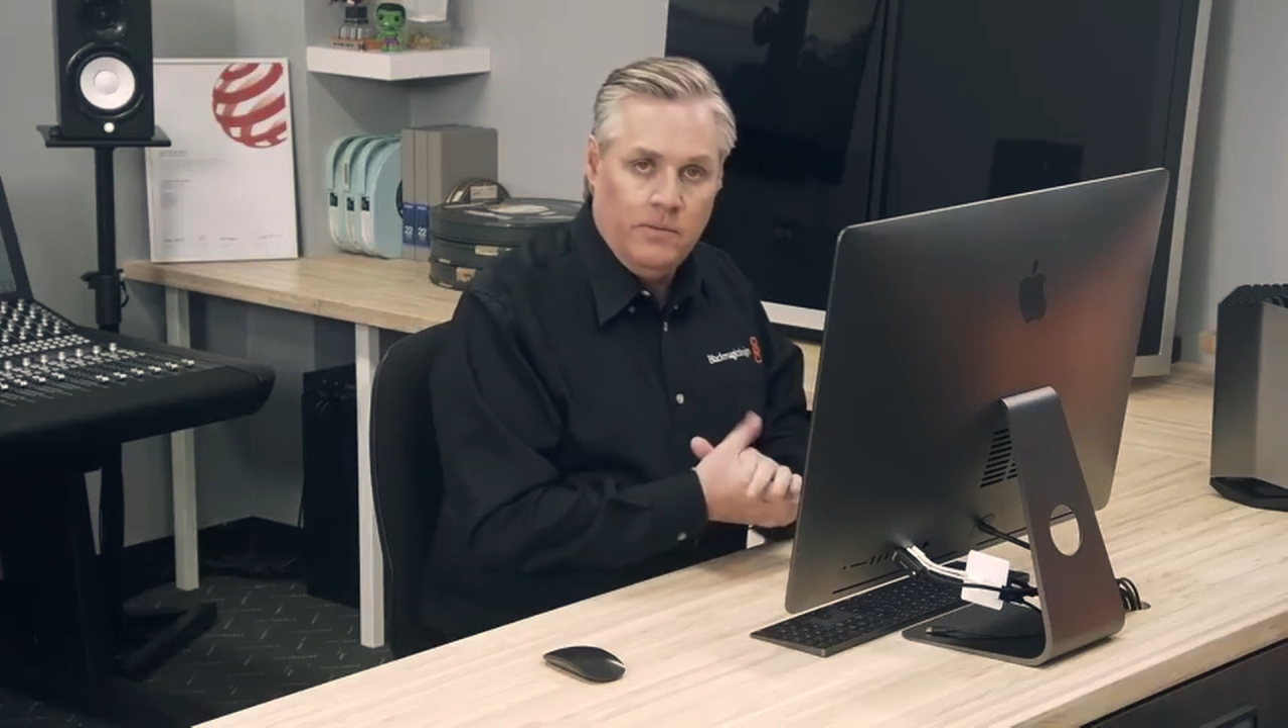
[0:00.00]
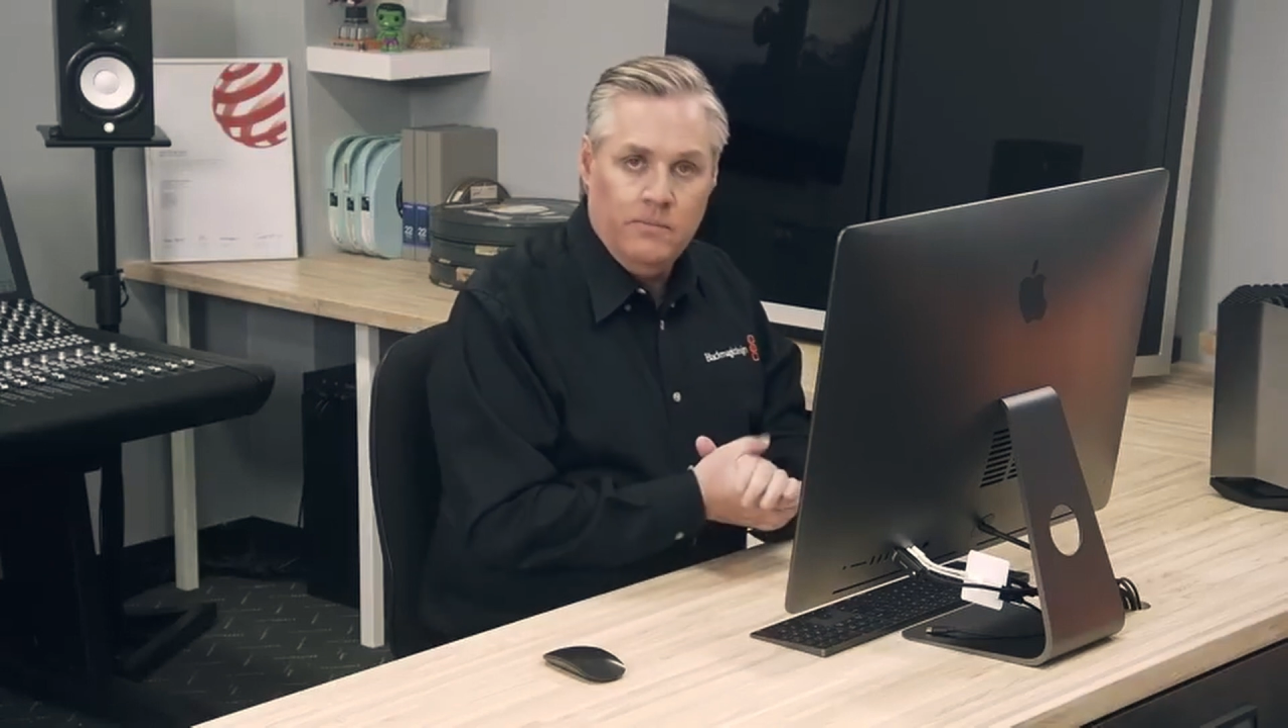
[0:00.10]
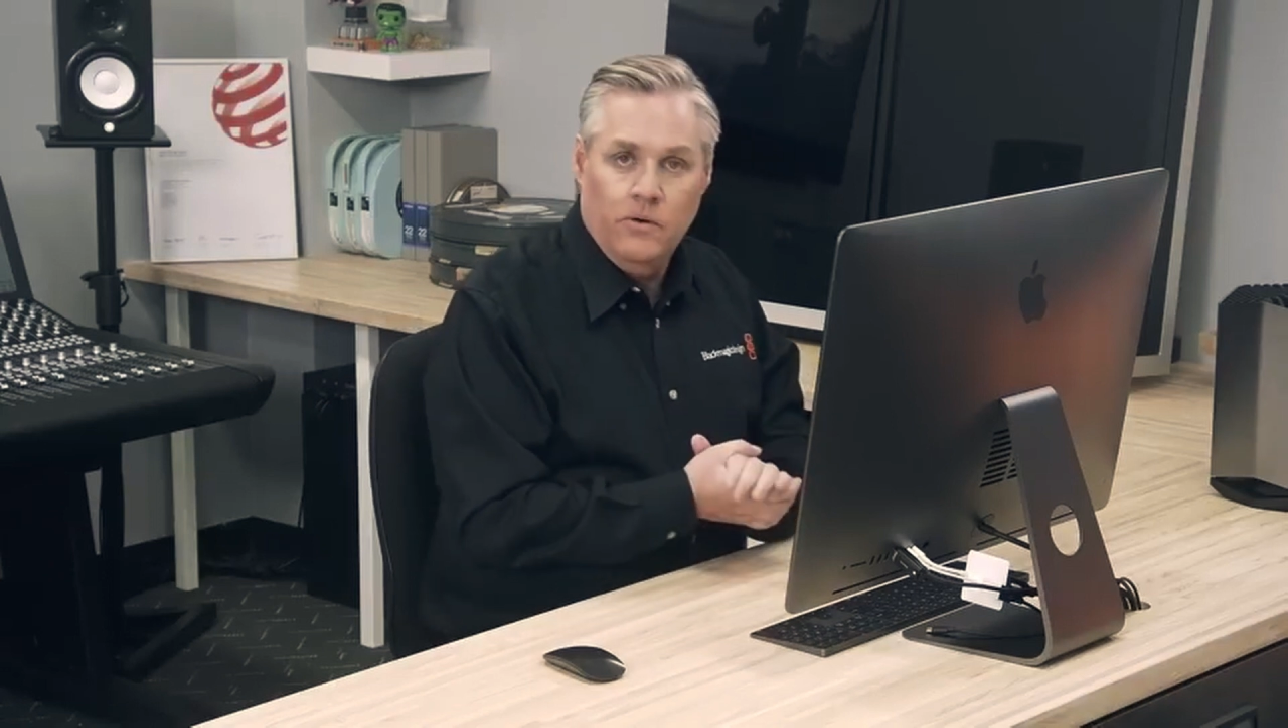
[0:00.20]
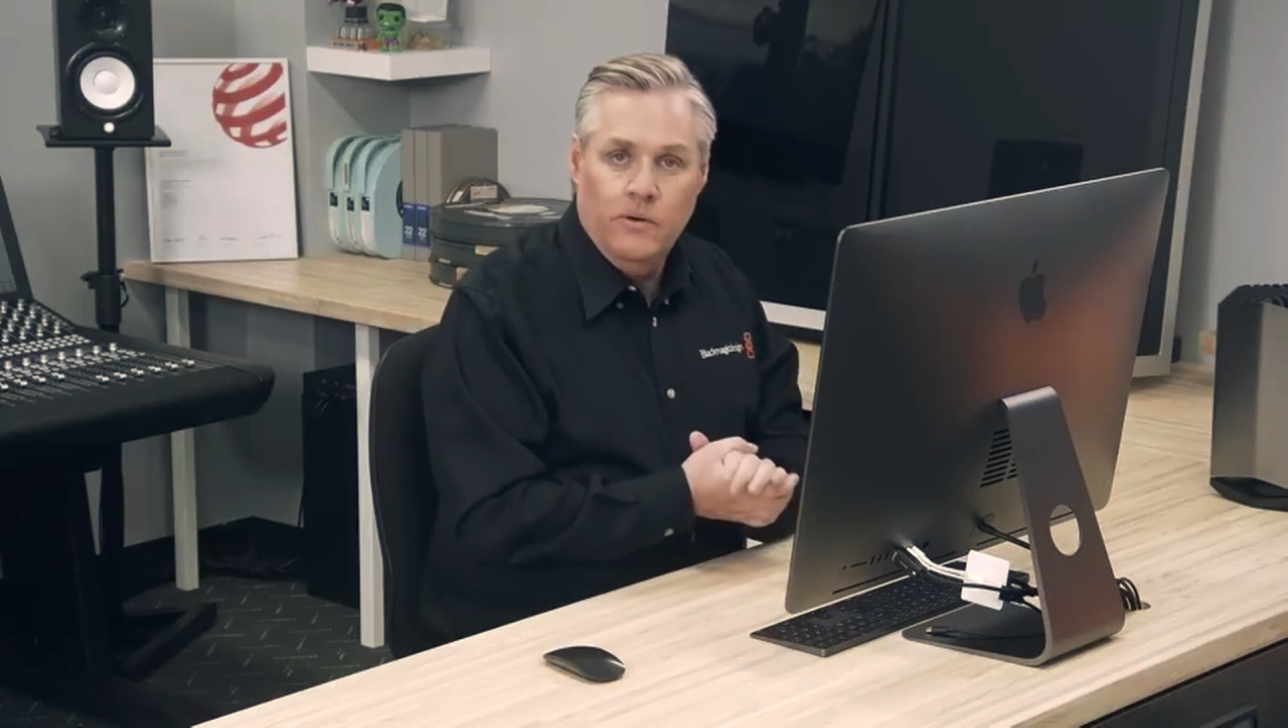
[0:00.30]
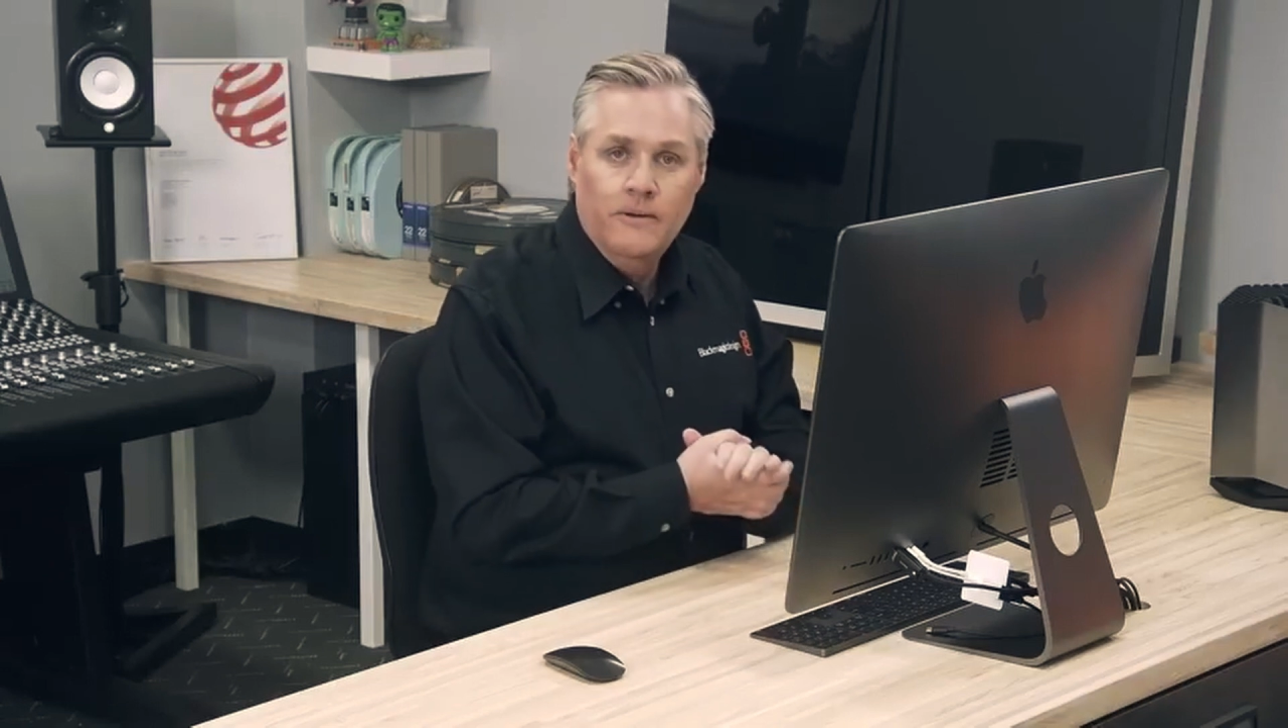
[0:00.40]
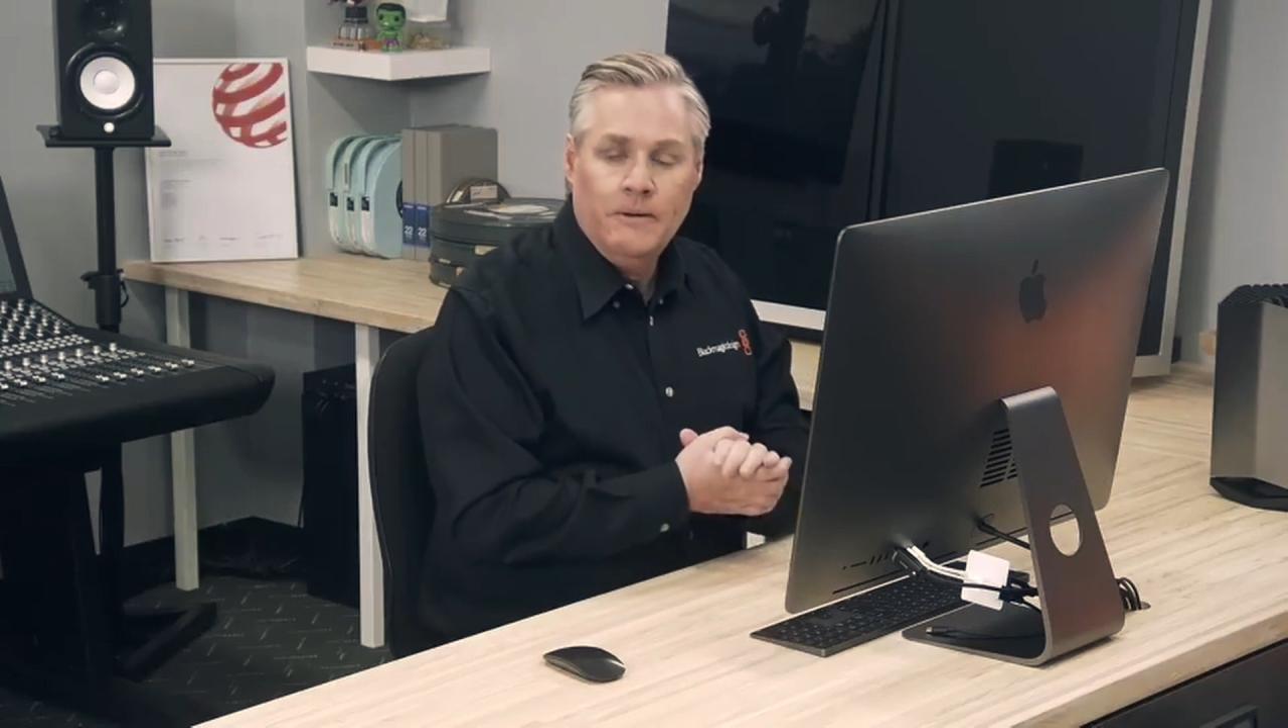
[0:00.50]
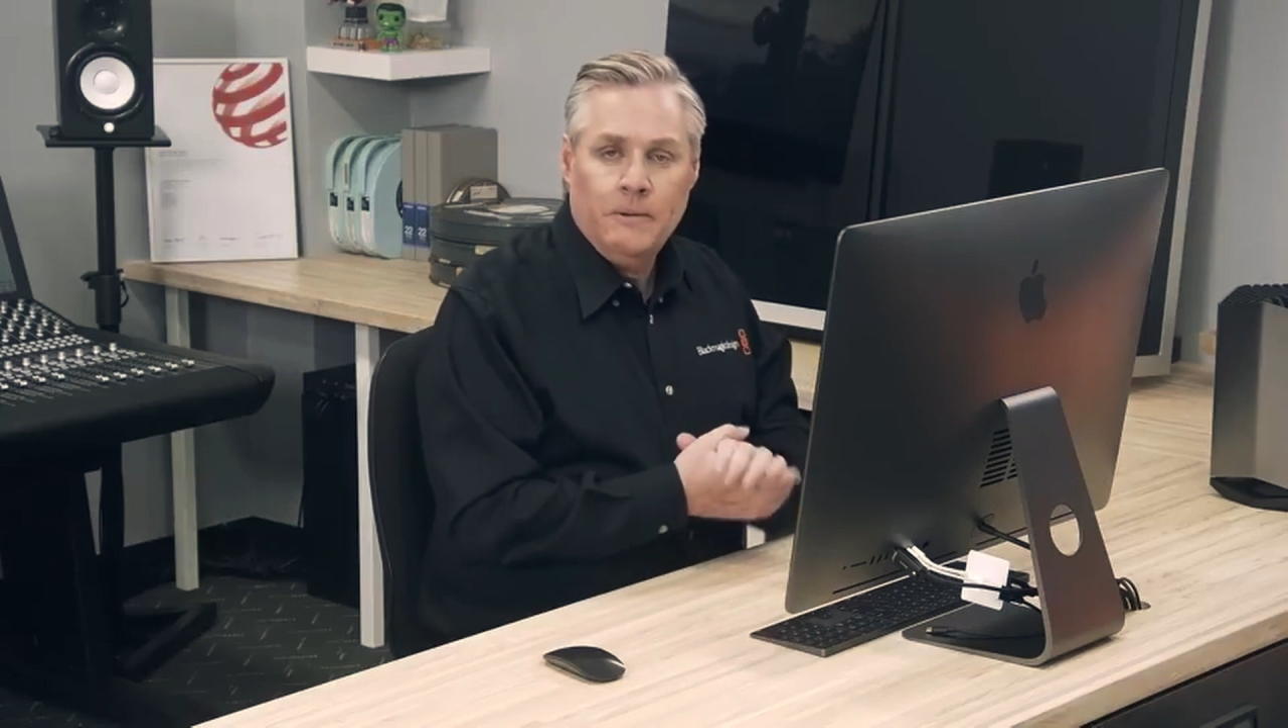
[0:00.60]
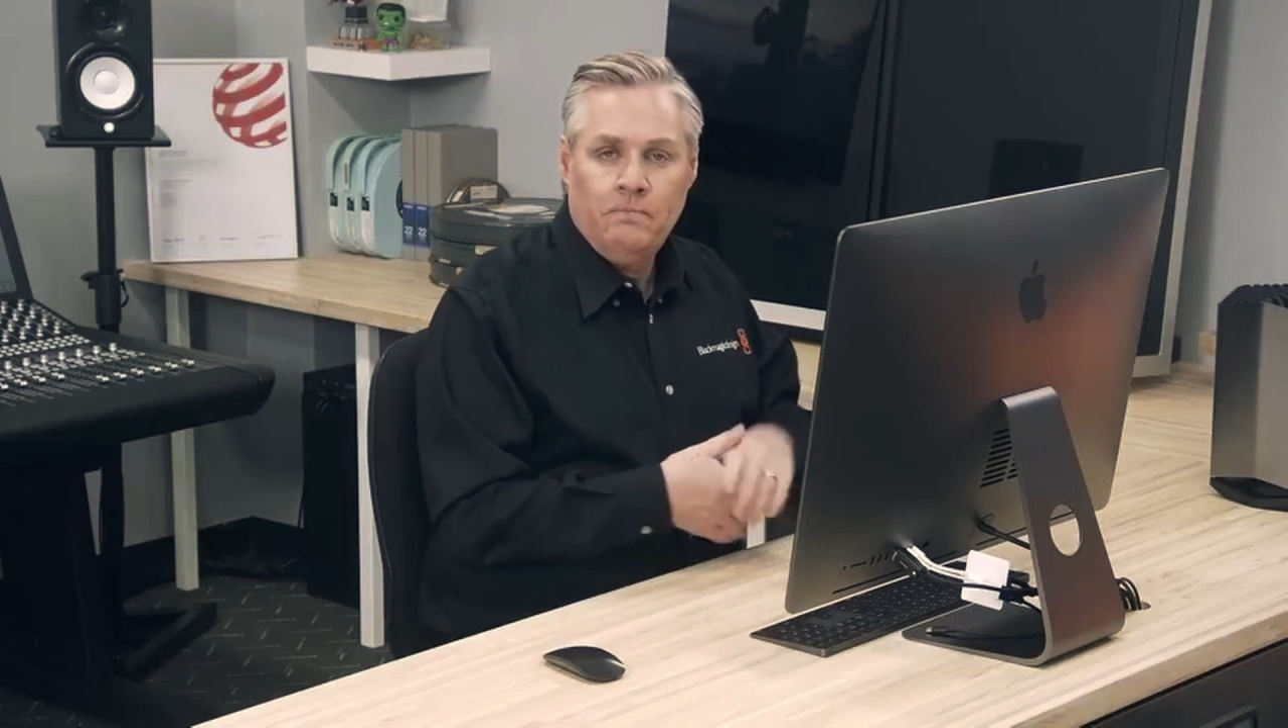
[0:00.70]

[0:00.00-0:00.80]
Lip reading: bit more,